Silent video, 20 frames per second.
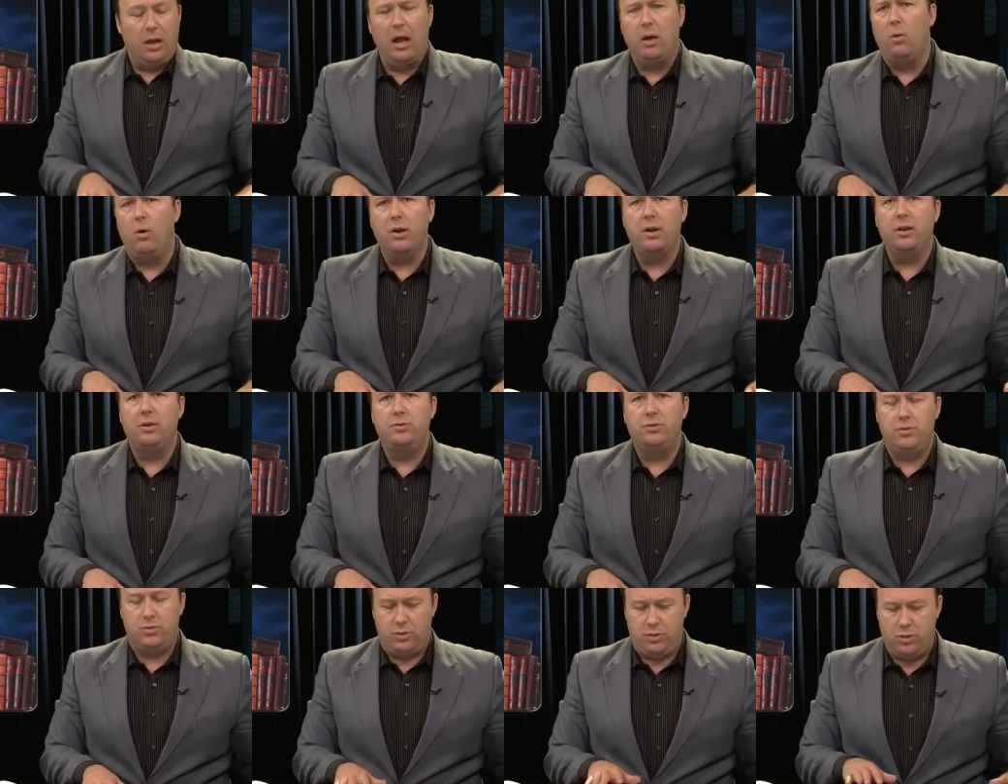I
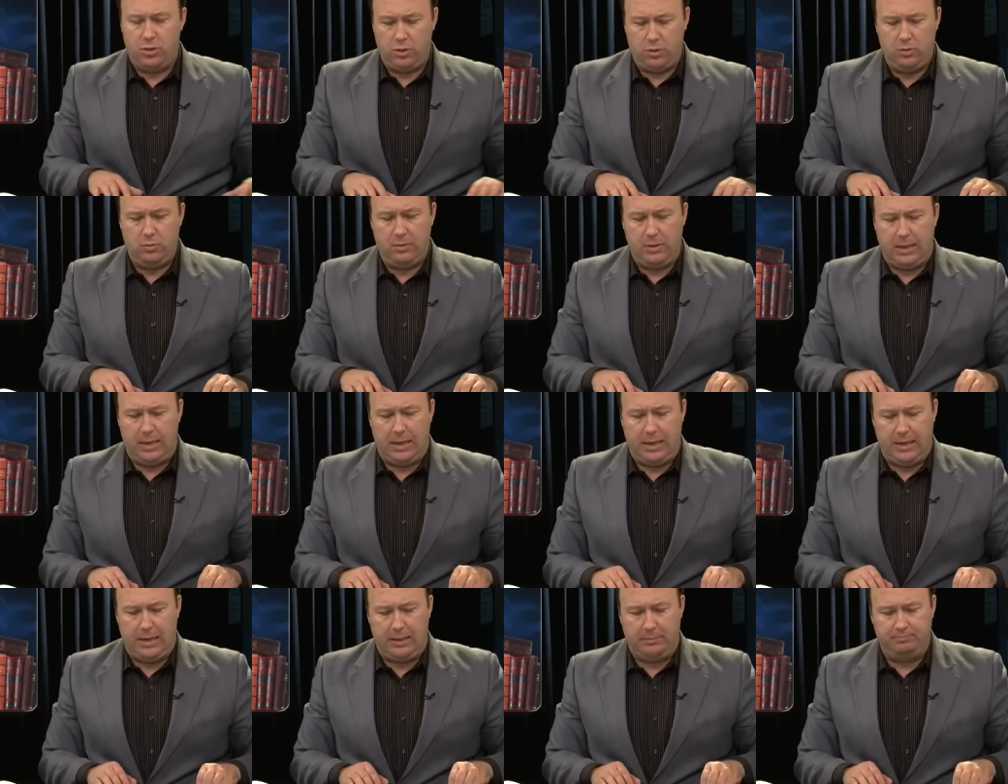wanted
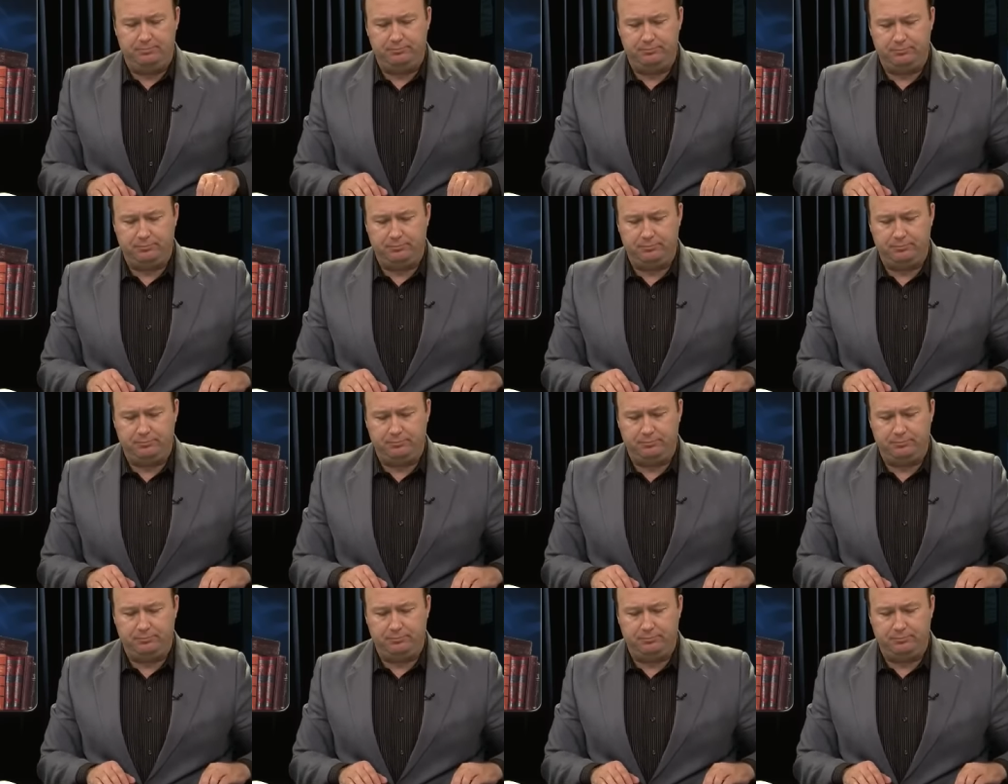to